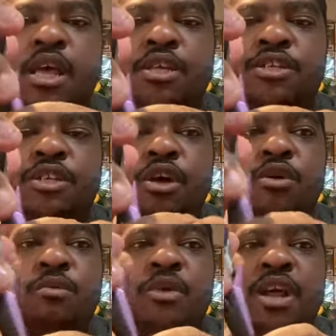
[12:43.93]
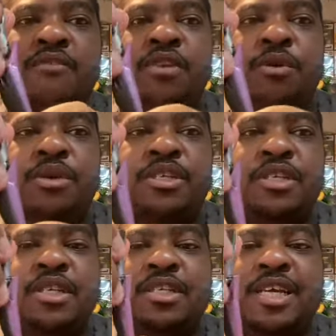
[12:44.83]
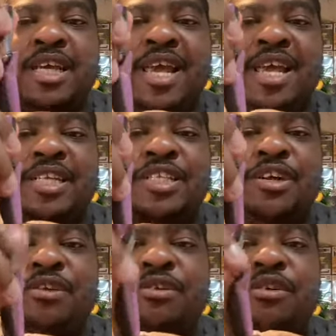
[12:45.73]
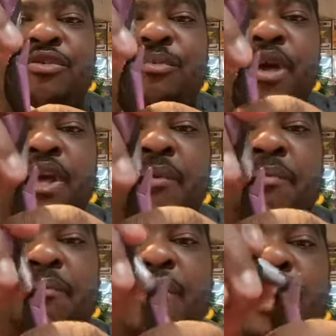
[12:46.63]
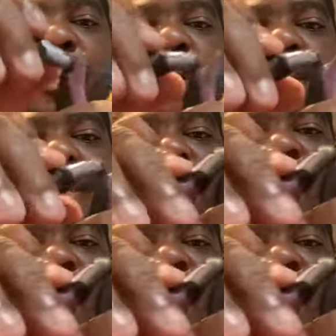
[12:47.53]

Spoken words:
So what I've noticed is it can't turn all the way, but this is how